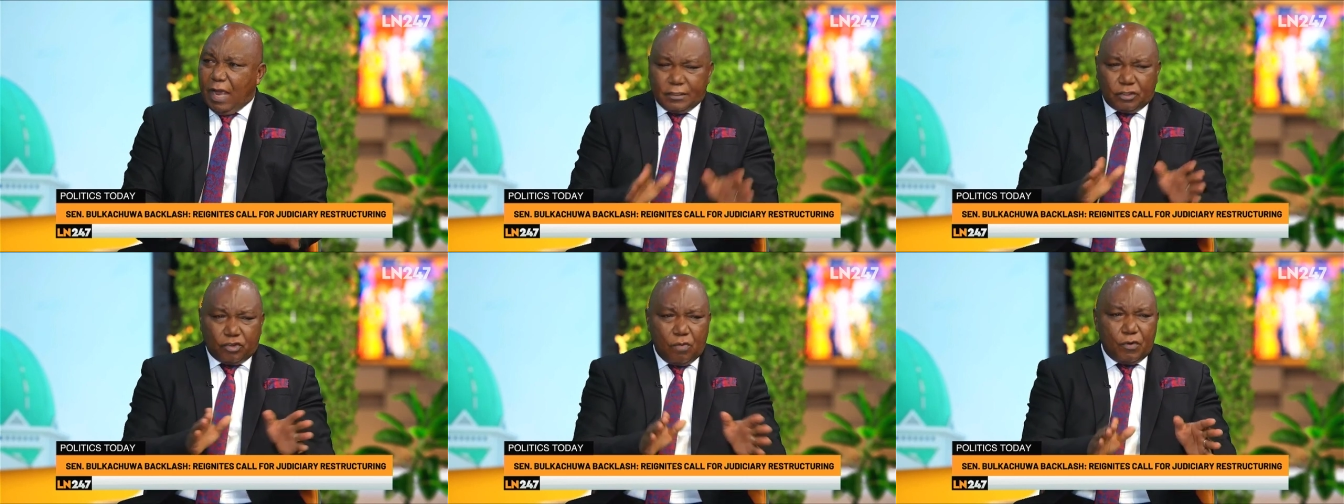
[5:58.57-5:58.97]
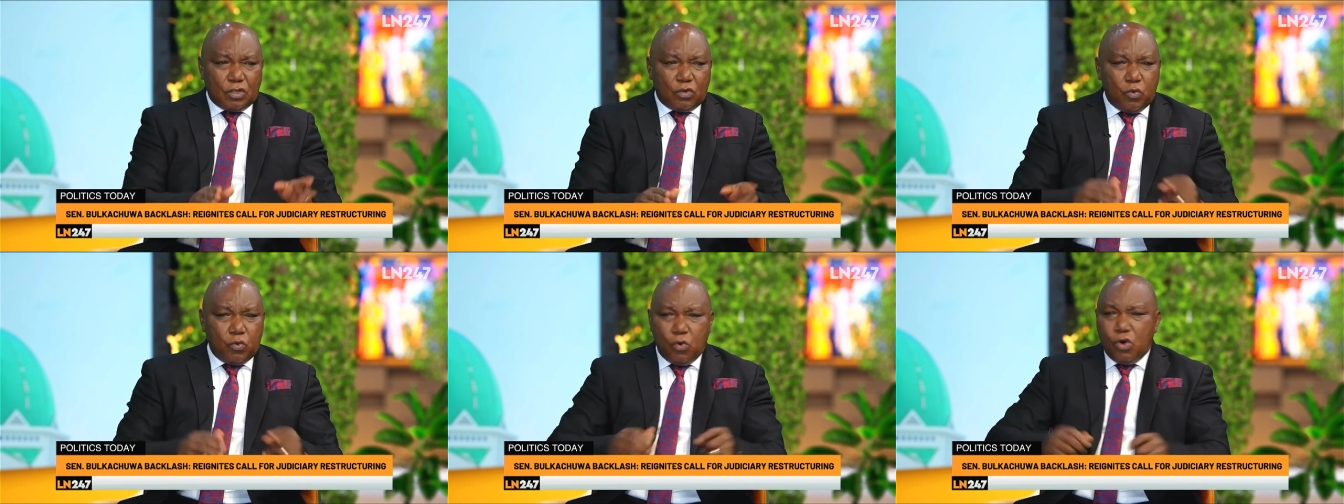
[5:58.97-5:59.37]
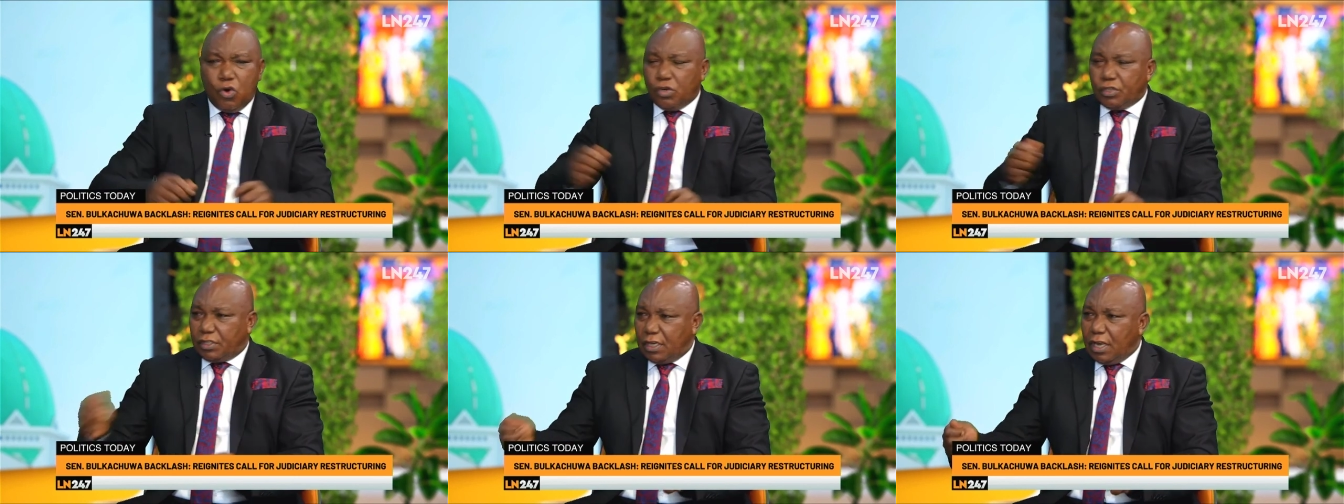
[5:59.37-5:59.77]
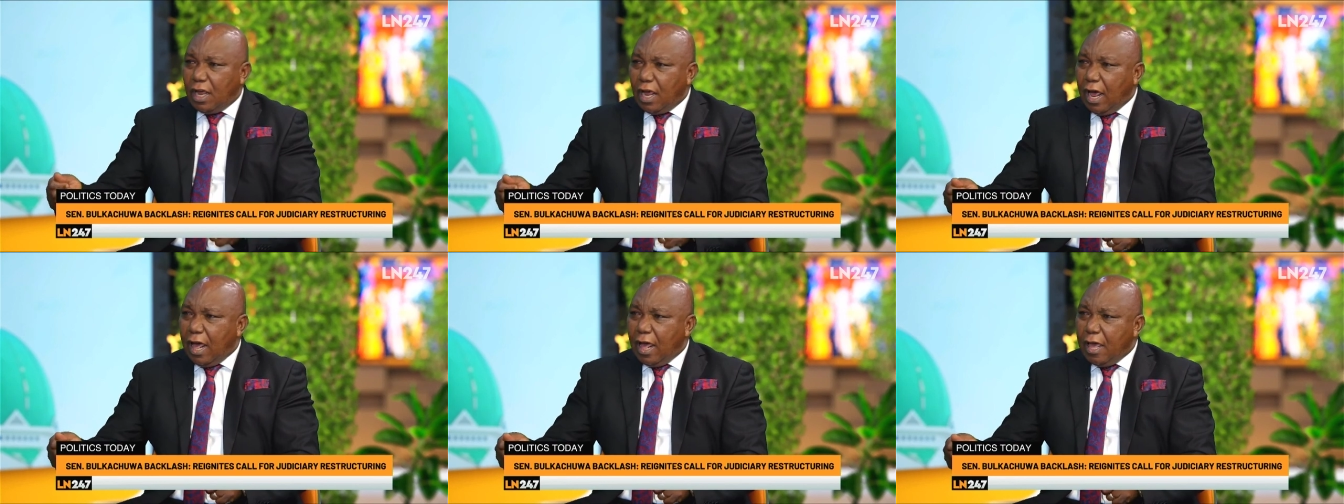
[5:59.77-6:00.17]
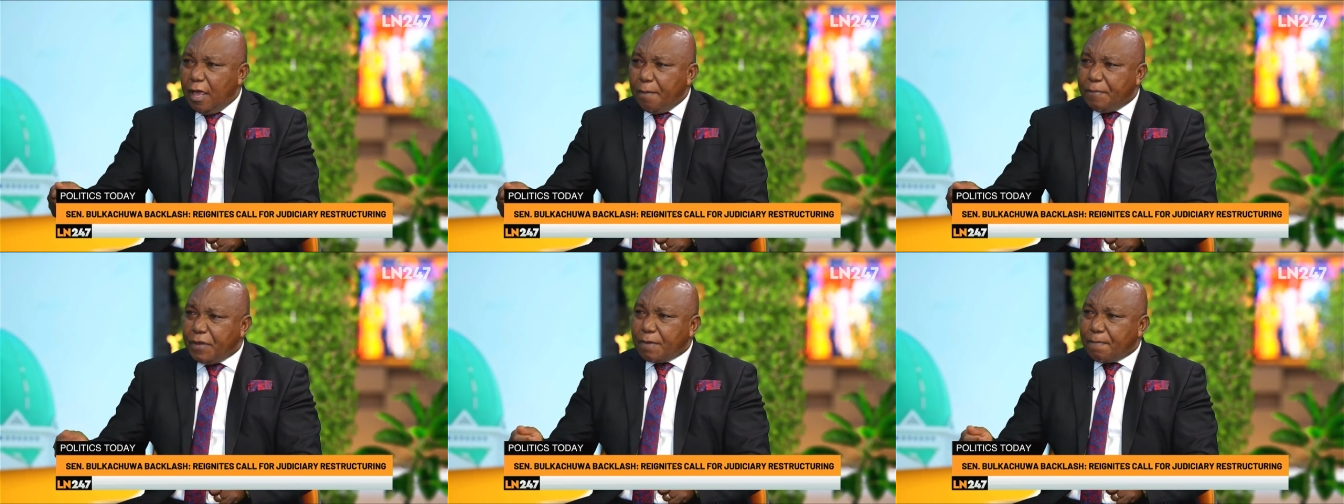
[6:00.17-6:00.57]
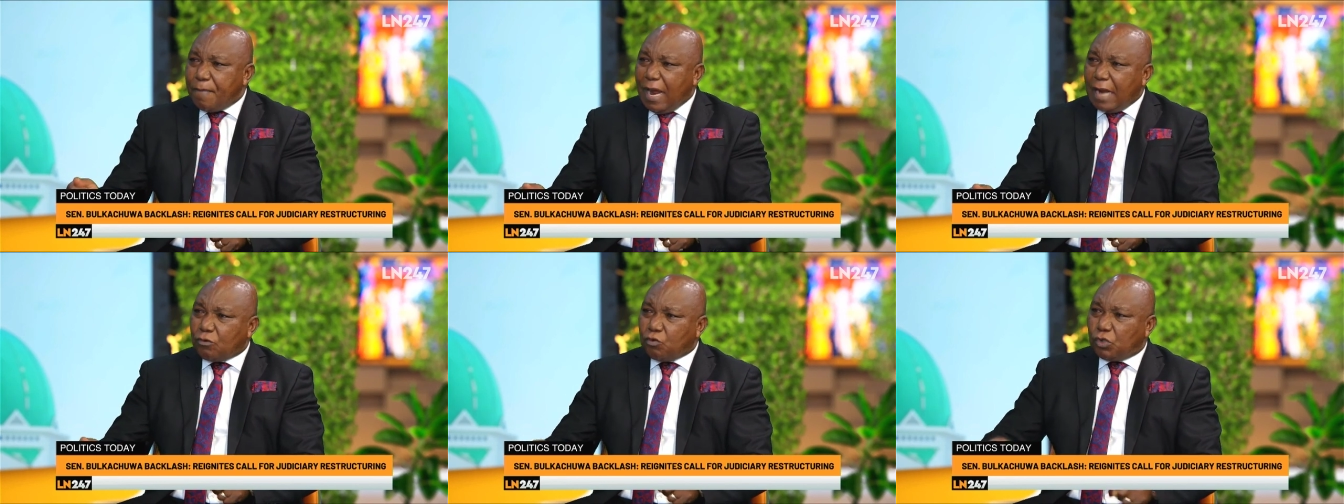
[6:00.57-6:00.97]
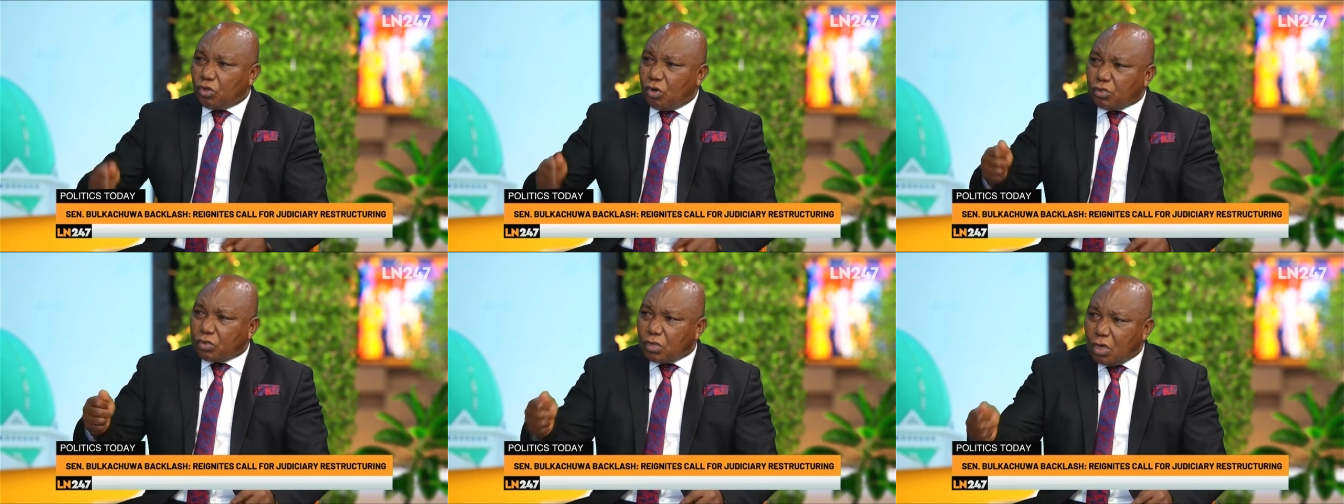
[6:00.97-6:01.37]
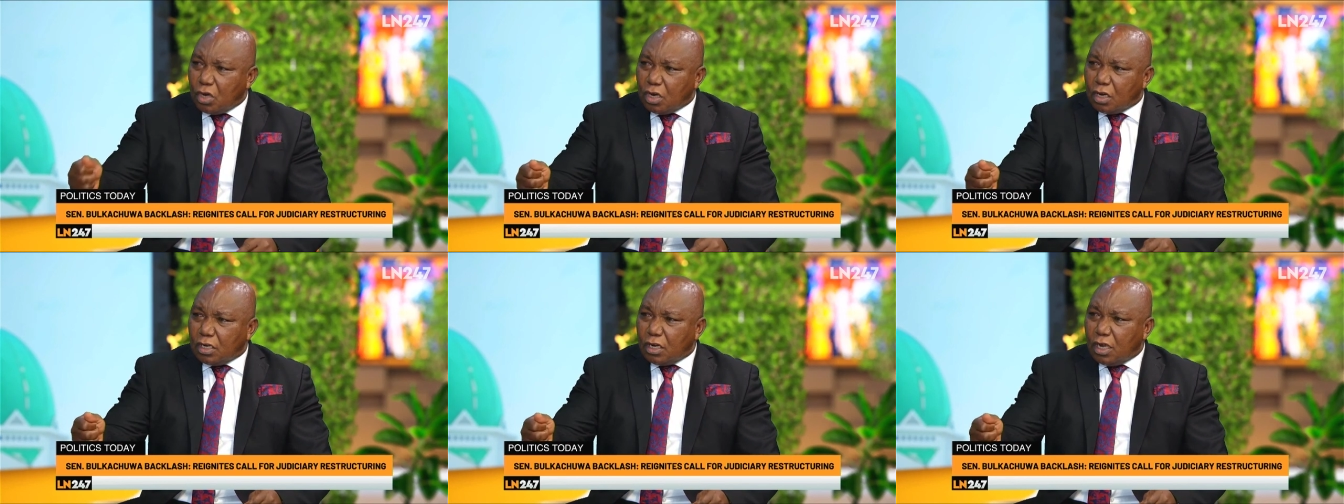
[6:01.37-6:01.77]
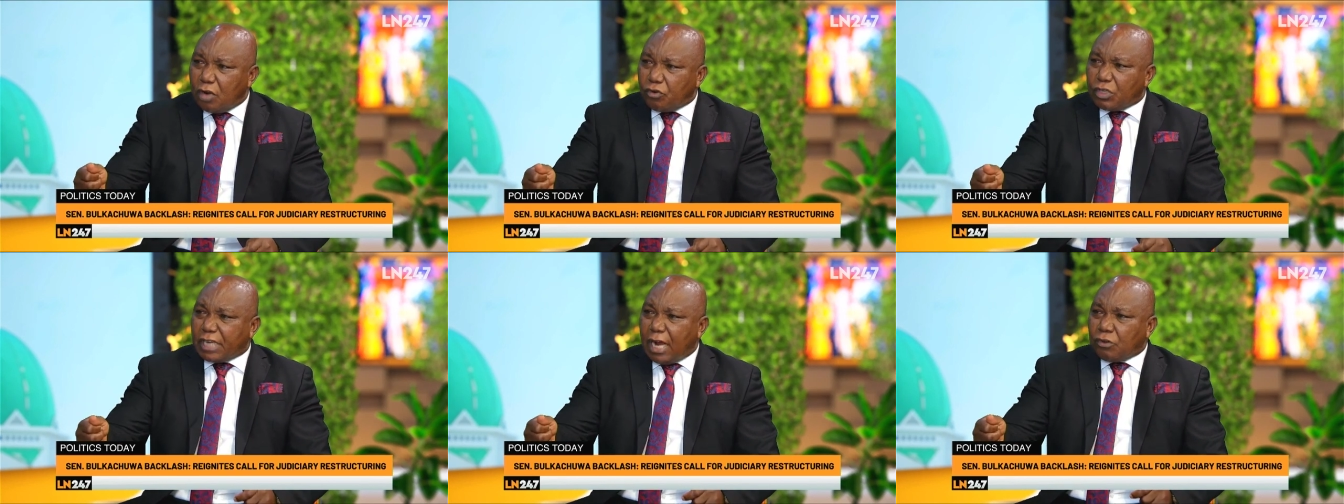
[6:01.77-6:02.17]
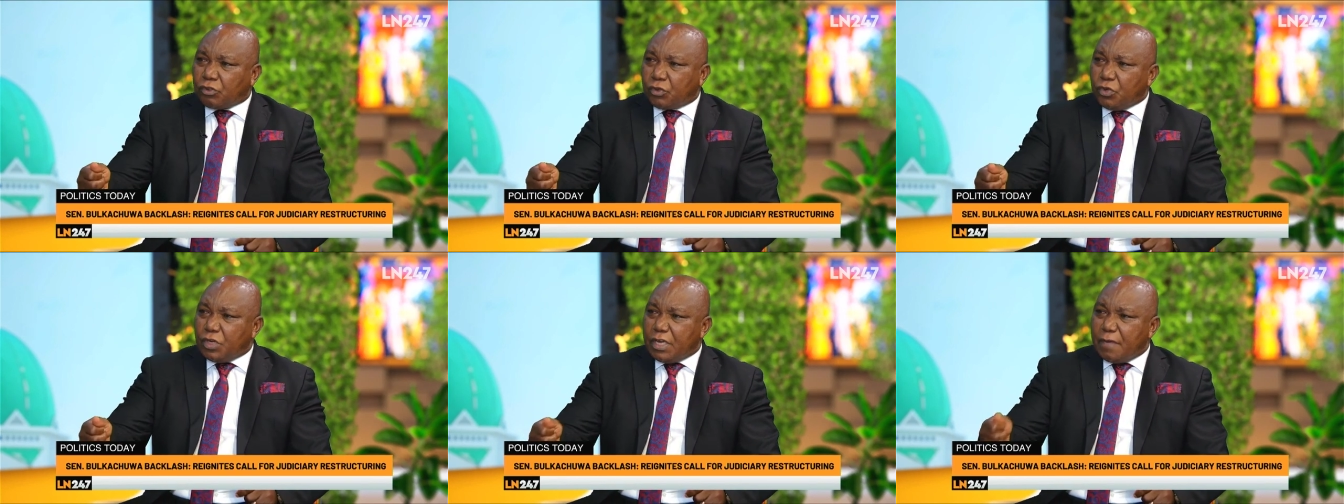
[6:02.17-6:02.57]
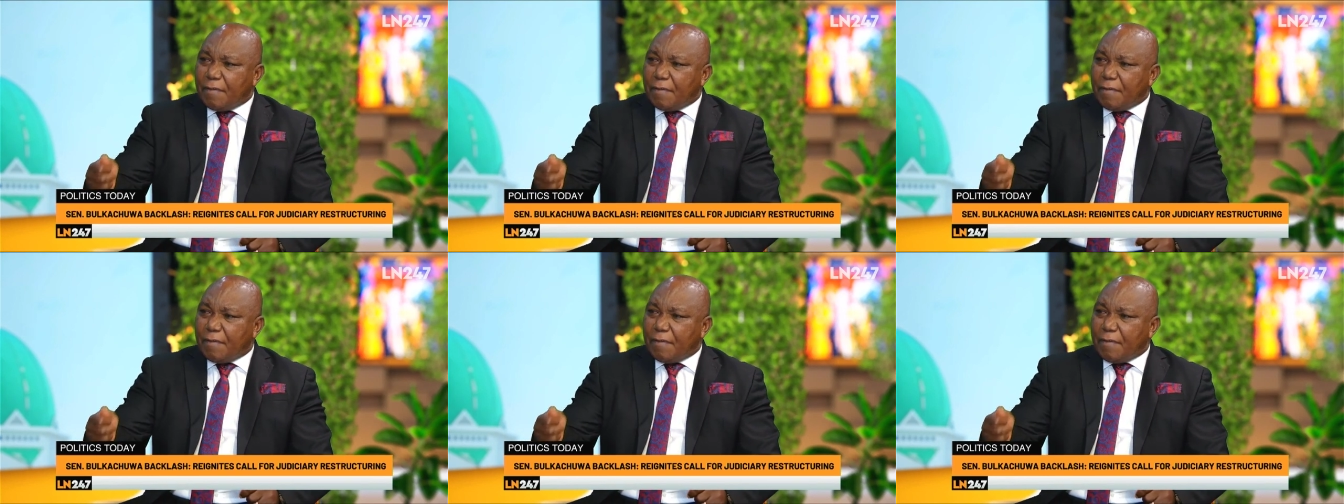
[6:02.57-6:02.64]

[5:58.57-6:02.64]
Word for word: And somebody who knows a big man will just uh, uh, reach out